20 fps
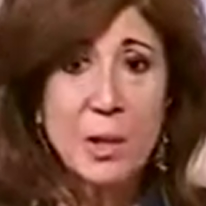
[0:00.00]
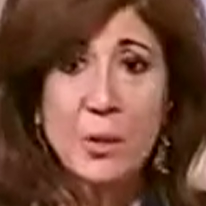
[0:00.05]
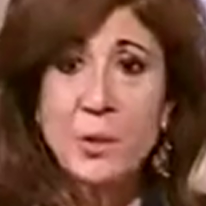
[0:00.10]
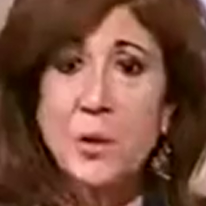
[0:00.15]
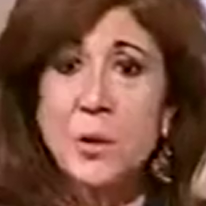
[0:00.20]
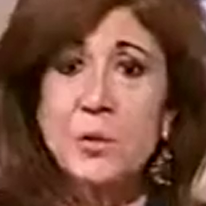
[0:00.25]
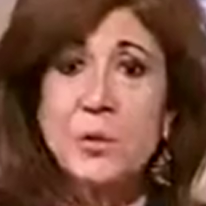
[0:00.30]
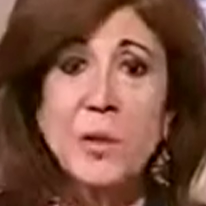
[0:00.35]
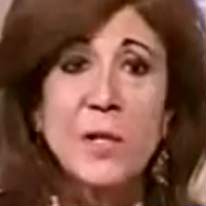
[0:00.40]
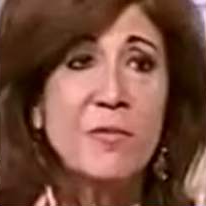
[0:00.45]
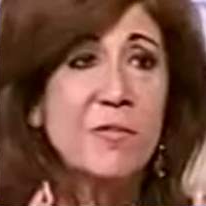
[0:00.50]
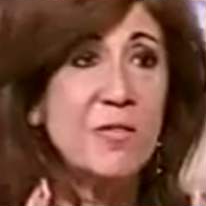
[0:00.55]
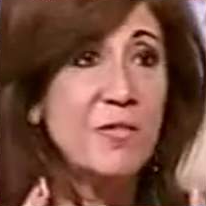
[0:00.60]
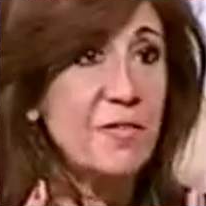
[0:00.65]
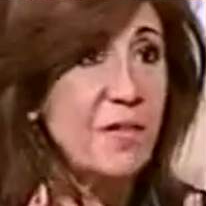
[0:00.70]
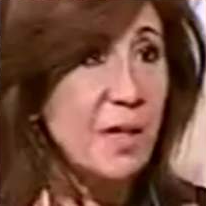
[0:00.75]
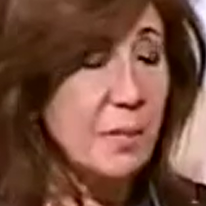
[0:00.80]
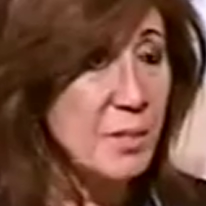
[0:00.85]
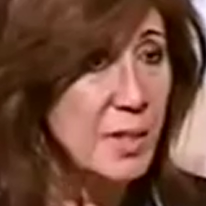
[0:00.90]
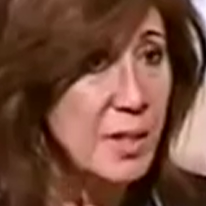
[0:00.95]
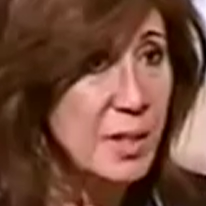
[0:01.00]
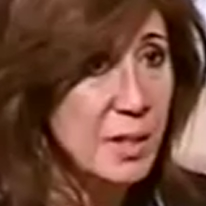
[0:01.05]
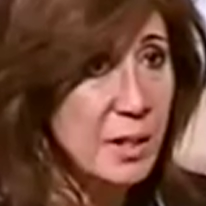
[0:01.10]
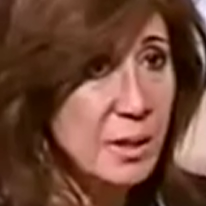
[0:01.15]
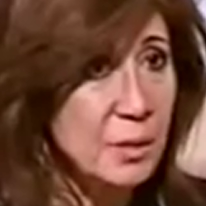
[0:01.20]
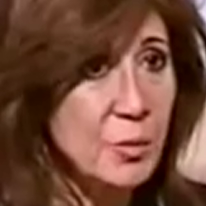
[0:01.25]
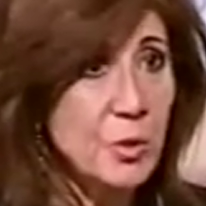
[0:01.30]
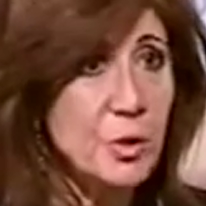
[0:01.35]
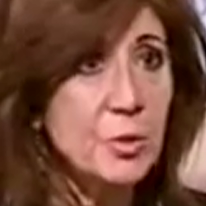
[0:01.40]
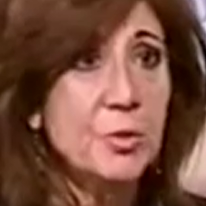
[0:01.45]
I want to have a family,
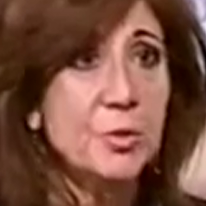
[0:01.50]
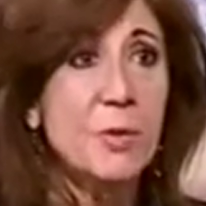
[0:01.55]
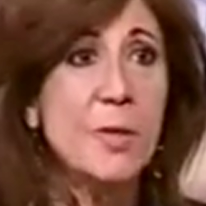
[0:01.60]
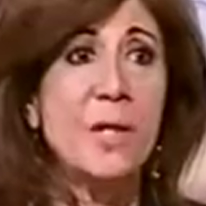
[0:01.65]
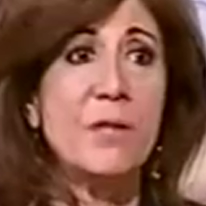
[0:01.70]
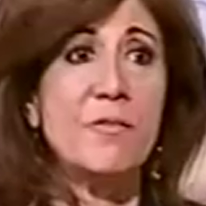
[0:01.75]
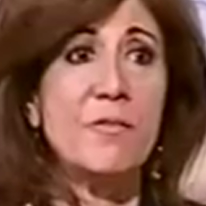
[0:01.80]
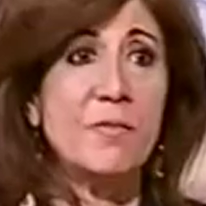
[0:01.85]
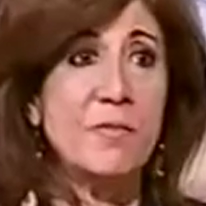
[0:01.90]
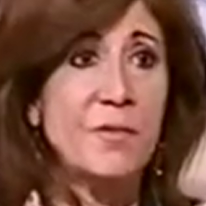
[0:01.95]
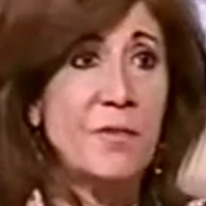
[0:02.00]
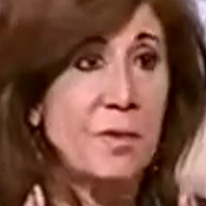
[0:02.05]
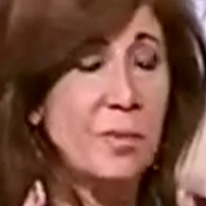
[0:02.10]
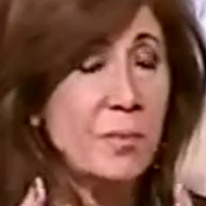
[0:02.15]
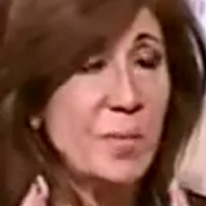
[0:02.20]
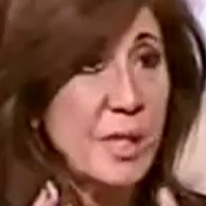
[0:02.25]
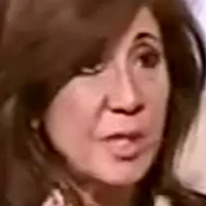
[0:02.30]
I want to have uh,